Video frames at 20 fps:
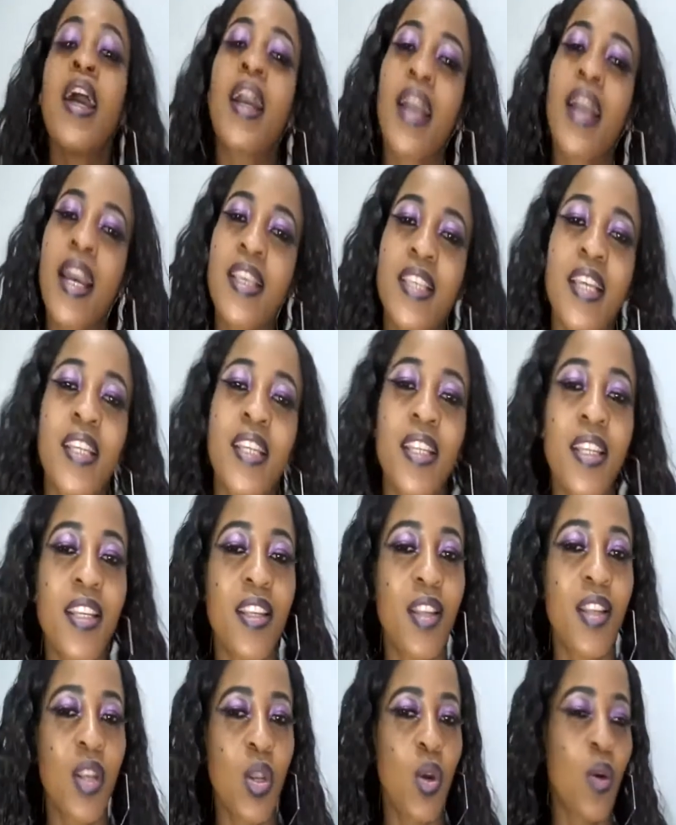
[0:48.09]
Guys, I
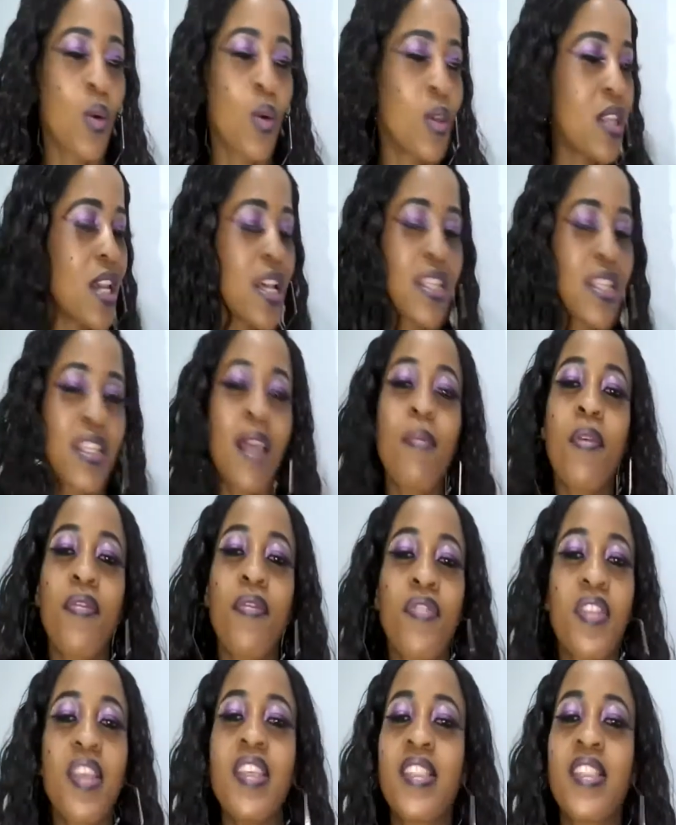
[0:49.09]
didn't know. There are some
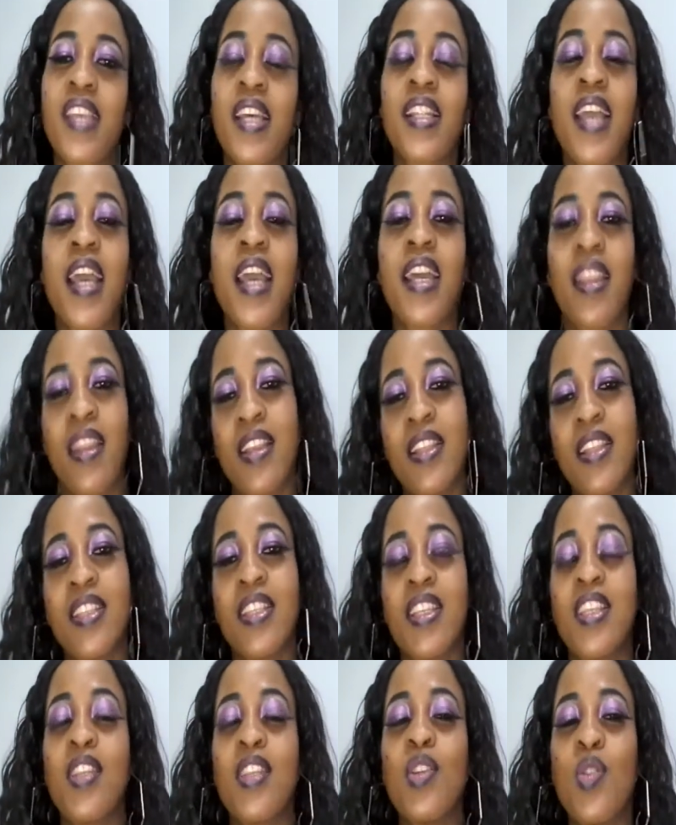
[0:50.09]
of things that I really
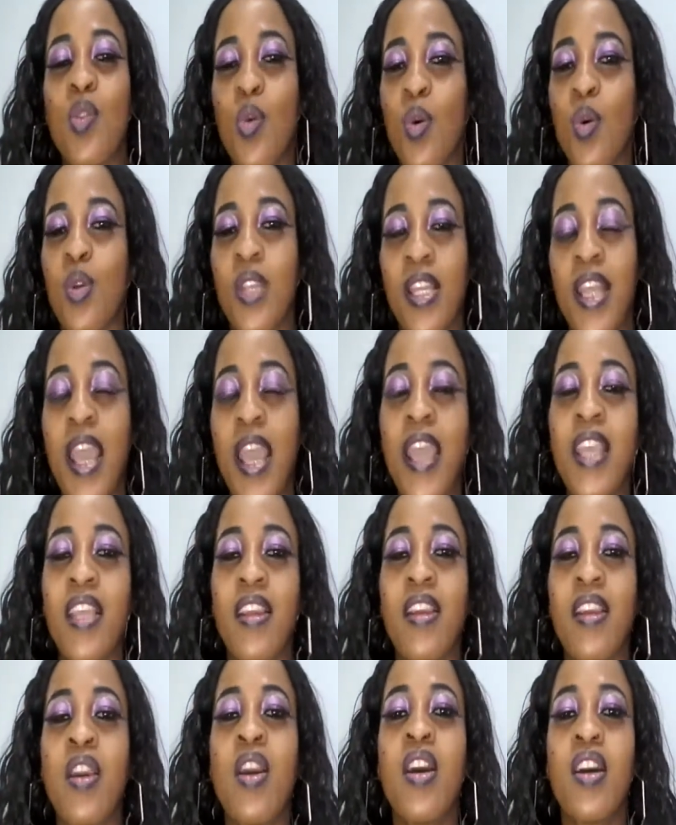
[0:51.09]
didn't know that
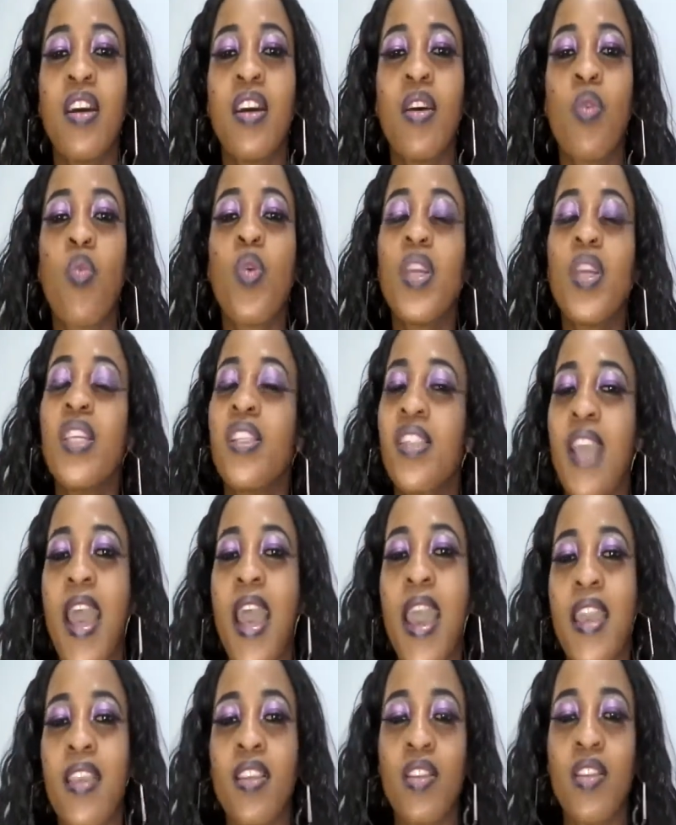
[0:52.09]
I wish
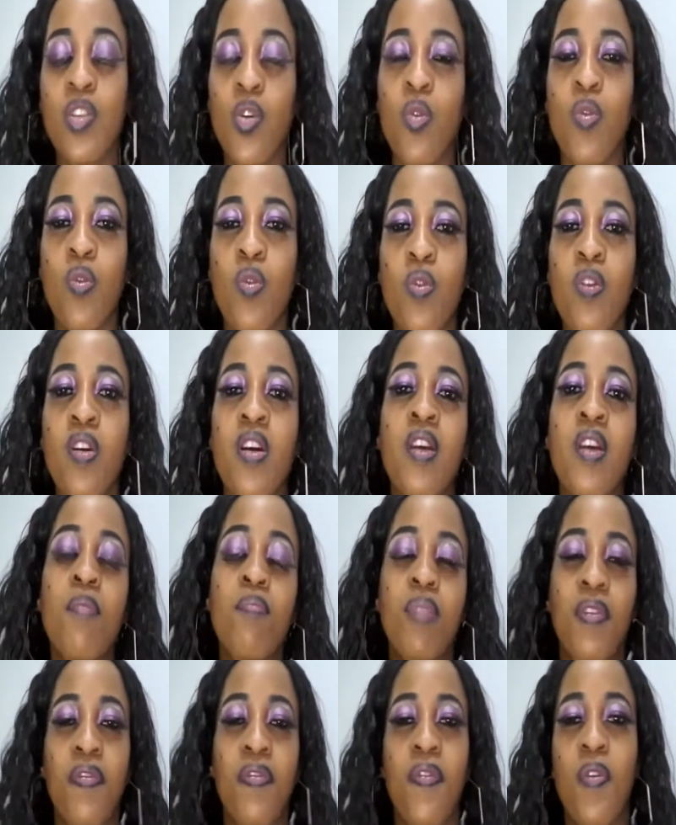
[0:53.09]
I knew
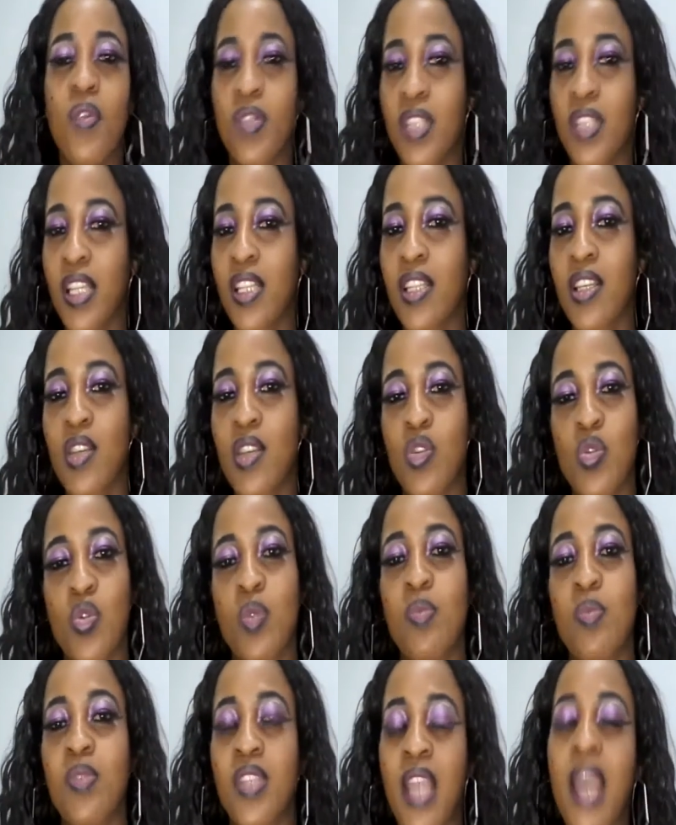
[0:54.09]
before starting a
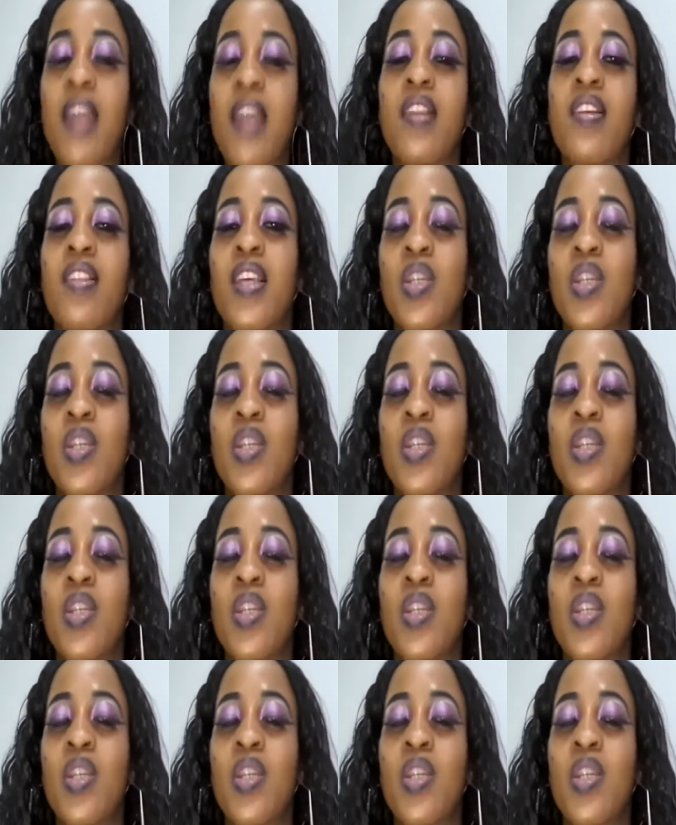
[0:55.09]
YouTube channel.